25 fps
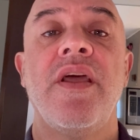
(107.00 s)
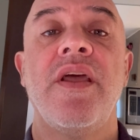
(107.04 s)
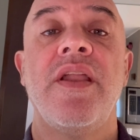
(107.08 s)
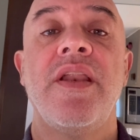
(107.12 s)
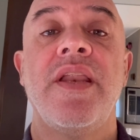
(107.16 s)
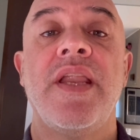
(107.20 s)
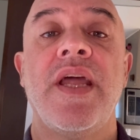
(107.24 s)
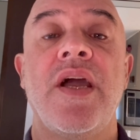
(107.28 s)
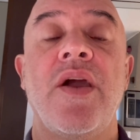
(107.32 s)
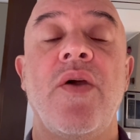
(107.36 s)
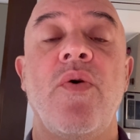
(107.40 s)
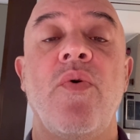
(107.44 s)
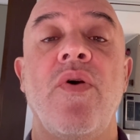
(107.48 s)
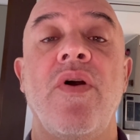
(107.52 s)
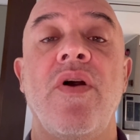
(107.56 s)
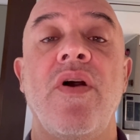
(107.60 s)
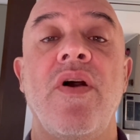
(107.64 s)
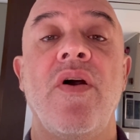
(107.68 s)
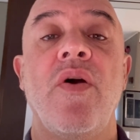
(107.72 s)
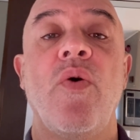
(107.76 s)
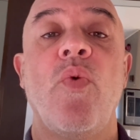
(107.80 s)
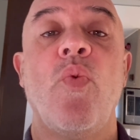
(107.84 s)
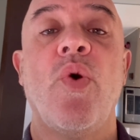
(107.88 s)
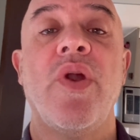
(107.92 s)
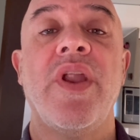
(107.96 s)
Now,
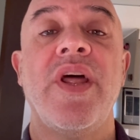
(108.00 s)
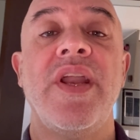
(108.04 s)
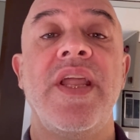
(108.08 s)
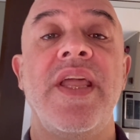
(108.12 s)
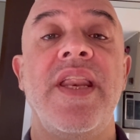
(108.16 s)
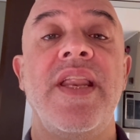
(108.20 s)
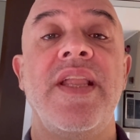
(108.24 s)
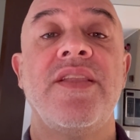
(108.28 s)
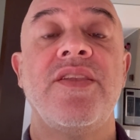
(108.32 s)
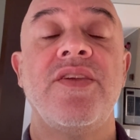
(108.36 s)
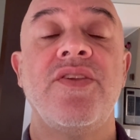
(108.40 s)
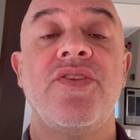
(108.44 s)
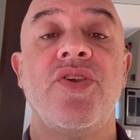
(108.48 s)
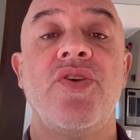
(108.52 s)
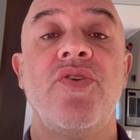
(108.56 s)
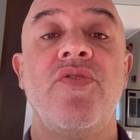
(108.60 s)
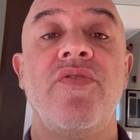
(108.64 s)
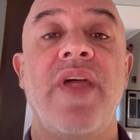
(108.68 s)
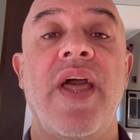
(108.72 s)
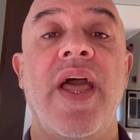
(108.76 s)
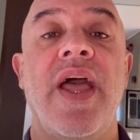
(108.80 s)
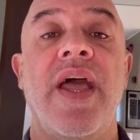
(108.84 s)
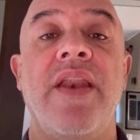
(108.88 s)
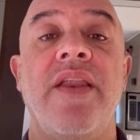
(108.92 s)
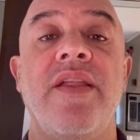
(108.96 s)
what I needed to do
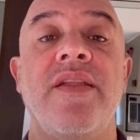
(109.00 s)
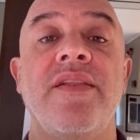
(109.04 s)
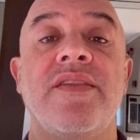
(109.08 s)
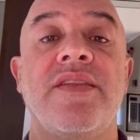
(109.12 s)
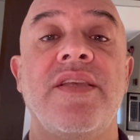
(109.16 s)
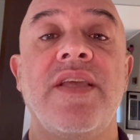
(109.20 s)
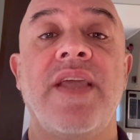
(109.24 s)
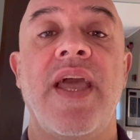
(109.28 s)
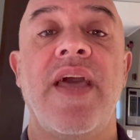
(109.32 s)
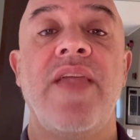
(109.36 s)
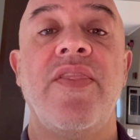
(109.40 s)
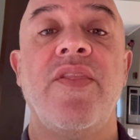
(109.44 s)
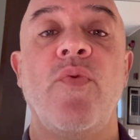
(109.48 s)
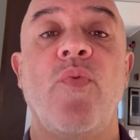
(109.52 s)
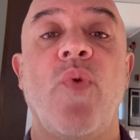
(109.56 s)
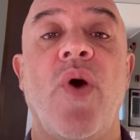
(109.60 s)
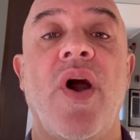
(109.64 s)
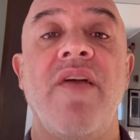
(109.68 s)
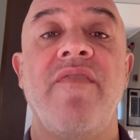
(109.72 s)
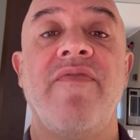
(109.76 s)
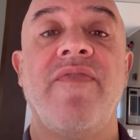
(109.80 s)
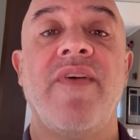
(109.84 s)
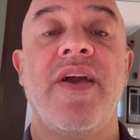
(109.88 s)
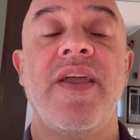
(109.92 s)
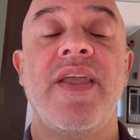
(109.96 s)
then to get the
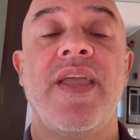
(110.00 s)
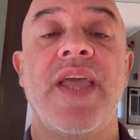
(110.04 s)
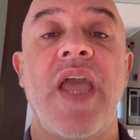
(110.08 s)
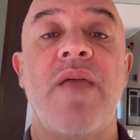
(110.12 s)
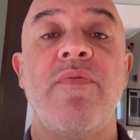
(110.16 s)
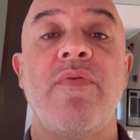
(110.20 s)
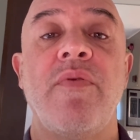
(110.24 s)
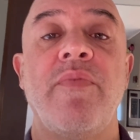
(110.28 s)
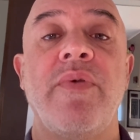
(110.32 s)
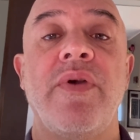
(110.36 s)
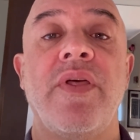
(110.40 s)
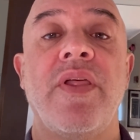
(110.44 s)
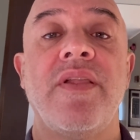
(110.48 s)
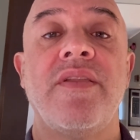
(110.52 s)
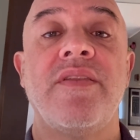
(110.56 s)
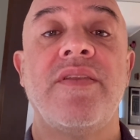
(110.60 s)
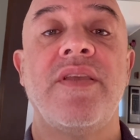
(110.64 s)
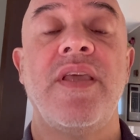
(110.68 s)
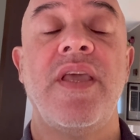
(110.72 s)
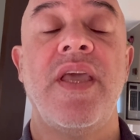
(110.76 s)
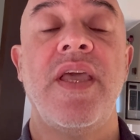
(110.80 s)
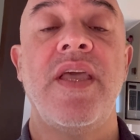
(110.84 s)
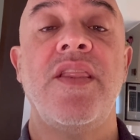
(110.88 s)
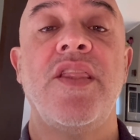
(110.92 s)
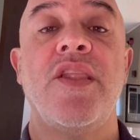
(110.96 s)
Wi-Fi
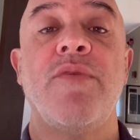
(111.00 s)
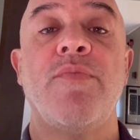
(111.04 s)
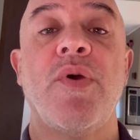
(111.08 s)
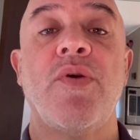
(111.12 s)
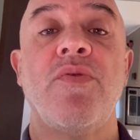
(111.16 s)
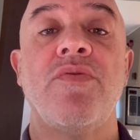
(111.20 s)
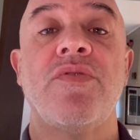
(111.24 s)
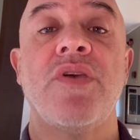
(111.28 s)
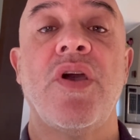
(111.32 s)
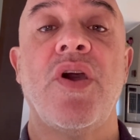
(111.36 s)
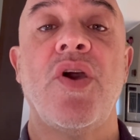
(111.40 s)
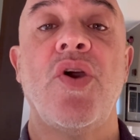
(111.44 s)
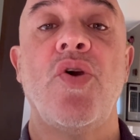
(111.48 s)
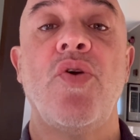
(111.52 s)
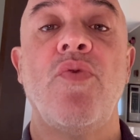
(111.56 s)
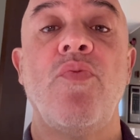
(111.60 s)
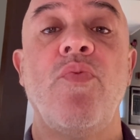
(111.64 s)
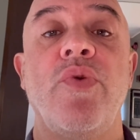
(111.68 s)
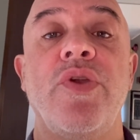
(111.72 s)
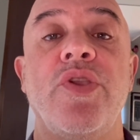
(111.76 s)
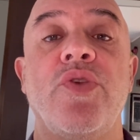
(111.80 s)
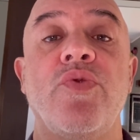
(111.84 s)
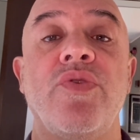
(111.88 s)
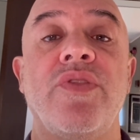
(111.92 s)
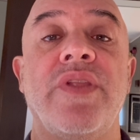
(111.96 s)
capability in the motorhome,
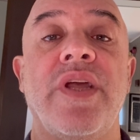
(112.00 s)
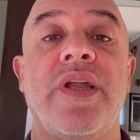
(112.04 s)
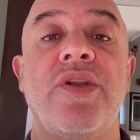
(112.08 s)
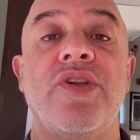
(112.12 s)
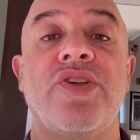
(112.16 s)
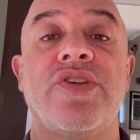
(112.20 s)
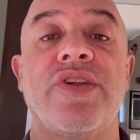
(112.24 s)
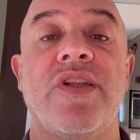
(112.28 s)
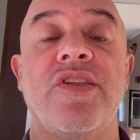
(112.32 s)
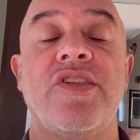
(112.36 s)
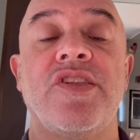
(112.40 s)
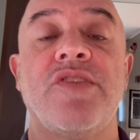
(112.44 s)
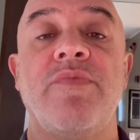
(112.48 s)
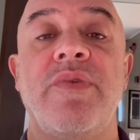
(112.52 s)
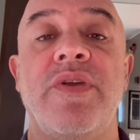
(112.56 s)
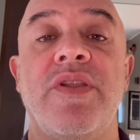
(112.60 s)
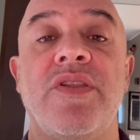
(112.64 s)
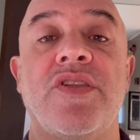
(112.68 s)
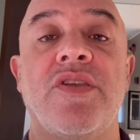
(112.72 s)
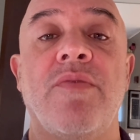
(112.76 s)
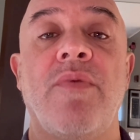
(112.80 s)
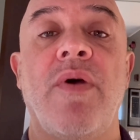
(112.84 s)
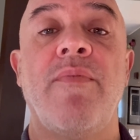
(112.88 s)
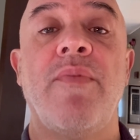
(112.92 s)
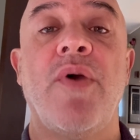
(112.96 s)
which would then transmit
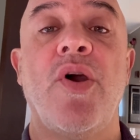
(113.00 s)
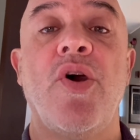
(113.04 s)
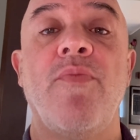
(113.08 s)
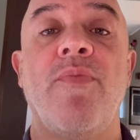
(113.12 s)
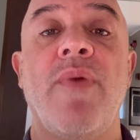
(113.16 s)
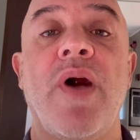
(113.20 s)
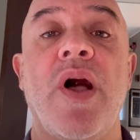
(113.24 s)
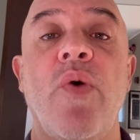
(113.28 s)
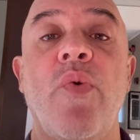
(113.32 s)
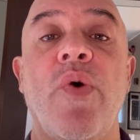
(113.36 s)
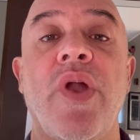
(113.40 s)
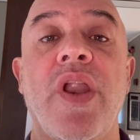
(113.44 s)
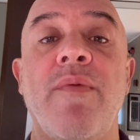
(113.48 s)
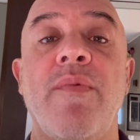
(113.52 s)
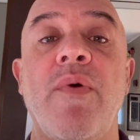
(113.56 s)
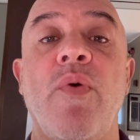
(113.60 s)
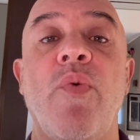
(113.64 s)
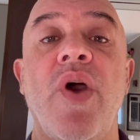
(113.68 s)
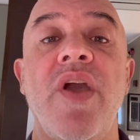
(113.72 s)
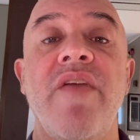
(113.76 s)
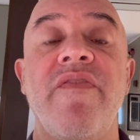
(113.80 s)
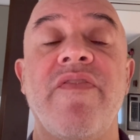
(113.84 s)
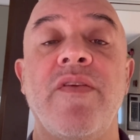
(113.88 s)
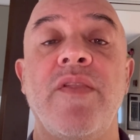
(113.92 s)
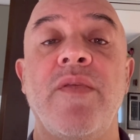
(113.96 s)
to my mobile when I'm
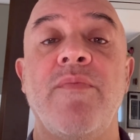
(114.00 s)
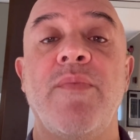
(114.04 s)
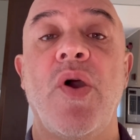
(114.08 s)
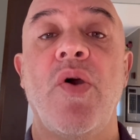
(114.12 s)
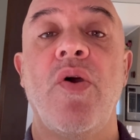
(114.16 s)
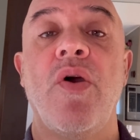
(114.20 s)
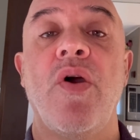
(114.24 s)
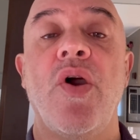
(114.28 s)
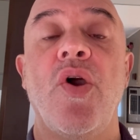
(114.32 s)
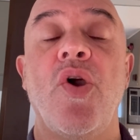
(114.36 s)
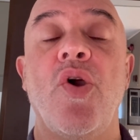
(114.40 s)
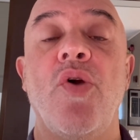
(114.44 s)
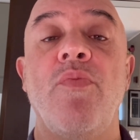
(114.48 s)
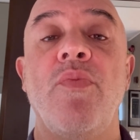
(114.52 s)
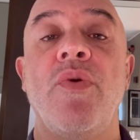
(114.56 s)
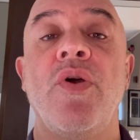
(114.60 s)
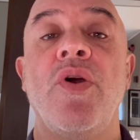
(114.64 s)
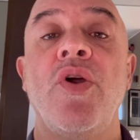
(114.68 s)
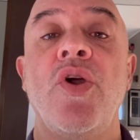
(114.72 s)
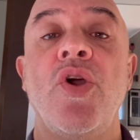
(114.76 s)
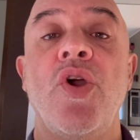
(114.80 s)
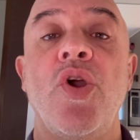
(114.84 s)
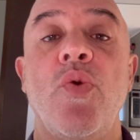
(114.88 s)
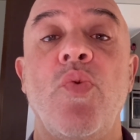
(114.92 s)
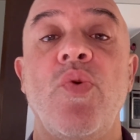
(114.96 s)
away from the motorhome,
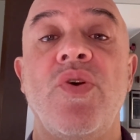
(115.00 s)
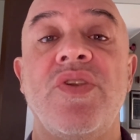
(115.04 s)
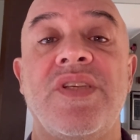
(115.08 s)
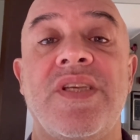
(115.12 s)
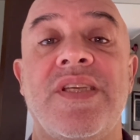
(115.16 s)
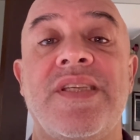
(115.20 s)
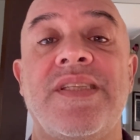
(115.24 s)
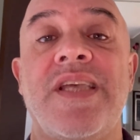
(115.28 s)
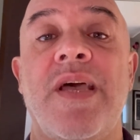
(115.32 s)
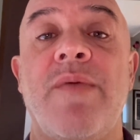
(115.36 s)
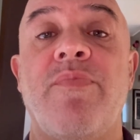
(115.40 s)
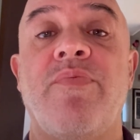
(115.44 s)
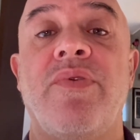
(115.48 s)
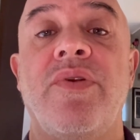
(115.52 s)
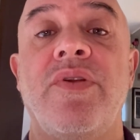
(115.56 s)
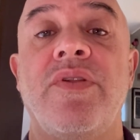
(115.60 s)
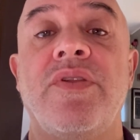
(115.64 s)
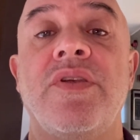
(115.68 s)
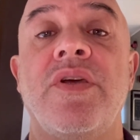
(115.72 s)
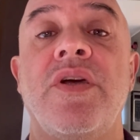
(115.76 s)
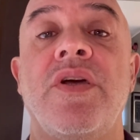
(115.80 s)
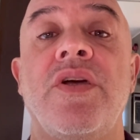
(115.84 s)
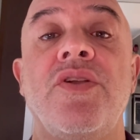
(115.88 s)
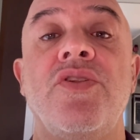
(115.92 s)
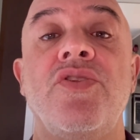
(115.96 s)
was a separate
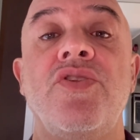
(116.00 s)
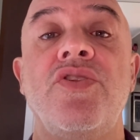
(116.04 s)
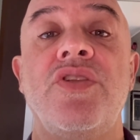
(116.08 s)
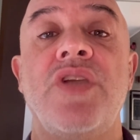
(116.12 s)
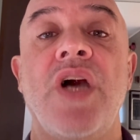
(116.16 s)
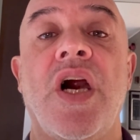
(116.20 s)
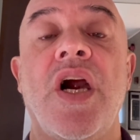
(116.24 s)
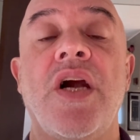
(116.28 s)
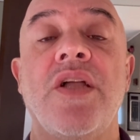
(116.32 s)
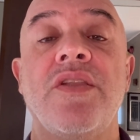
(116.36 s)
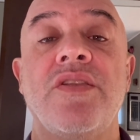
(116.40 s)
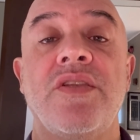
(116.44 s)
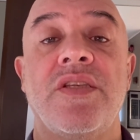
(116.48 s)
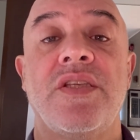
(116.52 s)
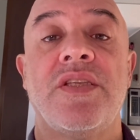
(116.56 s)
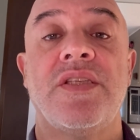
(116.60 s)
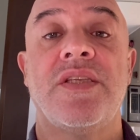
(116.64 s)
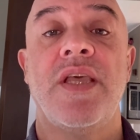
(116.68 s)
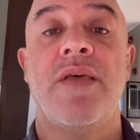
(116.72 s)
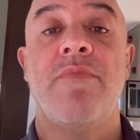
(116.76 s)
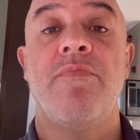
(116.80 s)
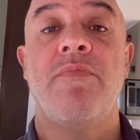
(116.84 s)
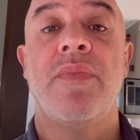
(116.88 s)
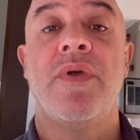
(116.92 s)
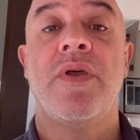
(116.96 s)
data
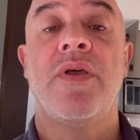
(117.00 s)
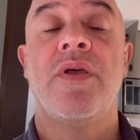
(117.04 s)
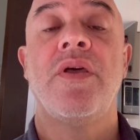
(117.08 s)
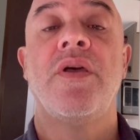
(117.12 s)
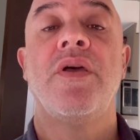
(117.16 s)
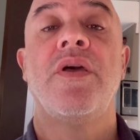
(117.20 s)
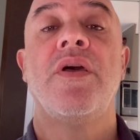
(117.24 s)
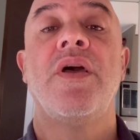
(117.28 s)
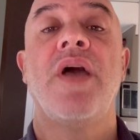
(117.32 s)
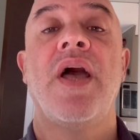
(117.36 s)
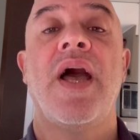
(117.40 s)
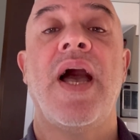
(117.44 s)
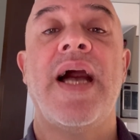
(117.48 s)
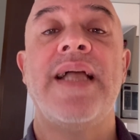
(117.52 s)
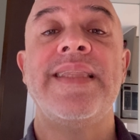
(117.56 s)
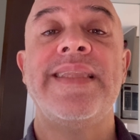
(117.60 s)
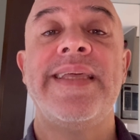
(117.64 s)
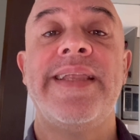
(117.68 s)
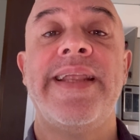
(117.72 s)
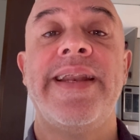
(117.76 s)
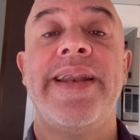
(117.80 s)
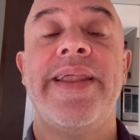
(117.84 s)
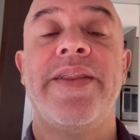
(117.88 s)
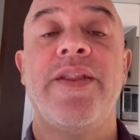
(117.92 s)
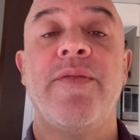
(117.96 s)
SIM. I did a
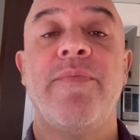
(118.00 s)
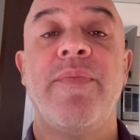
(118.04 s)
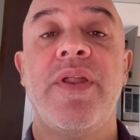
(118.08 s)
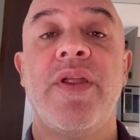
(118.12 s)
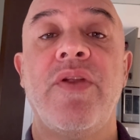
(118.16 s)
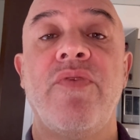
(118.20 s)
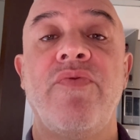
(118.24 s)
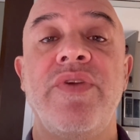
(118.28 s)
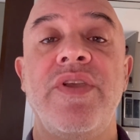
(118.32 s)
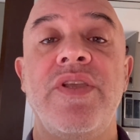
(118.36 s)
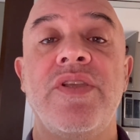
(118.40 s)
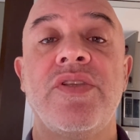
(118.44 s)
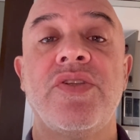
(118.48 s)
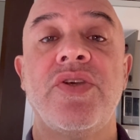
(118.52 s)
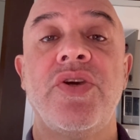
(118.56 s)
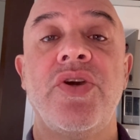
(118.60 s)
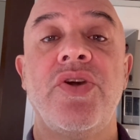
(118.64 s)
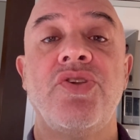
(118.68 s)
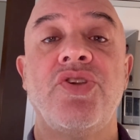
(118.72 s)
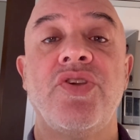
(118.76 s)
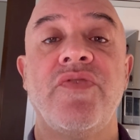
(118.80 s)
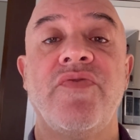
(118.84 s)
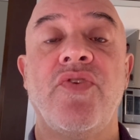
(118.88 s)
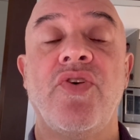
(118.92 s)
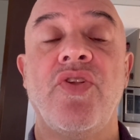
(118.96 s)
little bit of
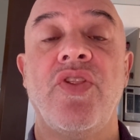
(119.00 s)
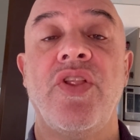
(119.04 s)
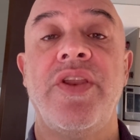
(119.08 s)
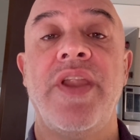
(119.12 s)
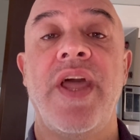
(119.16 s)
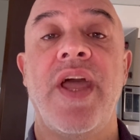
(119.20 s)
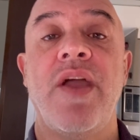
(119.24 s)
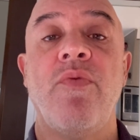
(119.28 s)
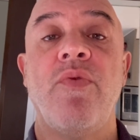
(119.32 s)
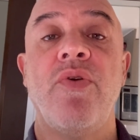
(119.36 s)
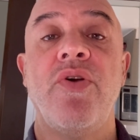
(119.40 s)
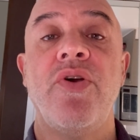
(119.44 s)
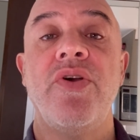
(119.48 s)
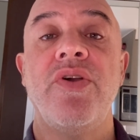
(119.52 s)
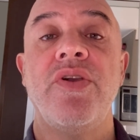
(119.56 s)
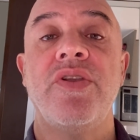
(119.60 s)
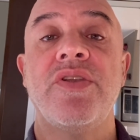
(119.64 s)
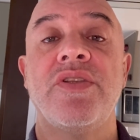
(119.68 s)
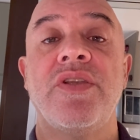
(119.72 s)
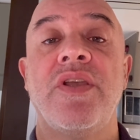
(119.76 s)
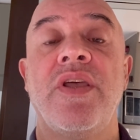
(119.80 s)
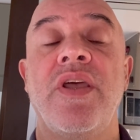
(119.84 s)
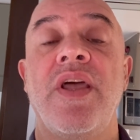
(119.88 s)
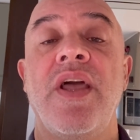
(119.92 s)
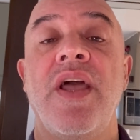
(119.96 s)
research of all the networks,
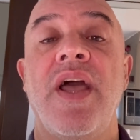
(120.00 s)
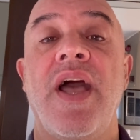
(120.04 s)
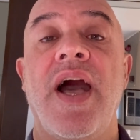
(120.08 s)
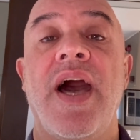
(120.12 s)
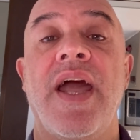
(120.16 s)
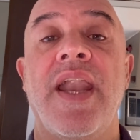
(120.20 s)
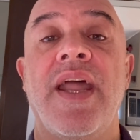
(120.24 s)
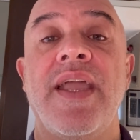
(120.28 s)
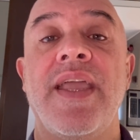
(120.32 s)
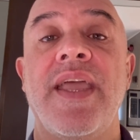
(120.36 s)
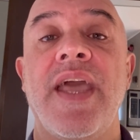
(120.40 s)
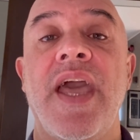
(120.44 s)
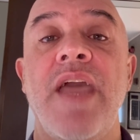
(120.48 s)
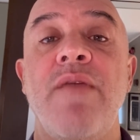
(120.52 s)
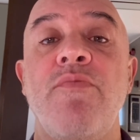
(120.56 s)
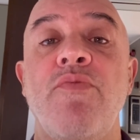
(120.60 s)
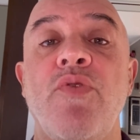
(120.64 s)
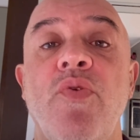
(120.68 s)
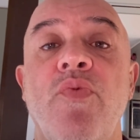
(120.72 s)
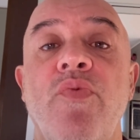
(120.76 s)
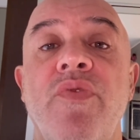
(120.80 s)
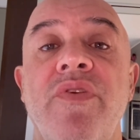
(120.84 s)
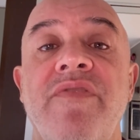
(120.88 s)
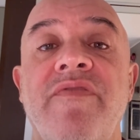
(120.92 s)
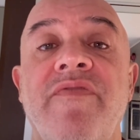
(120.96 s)
and I came up with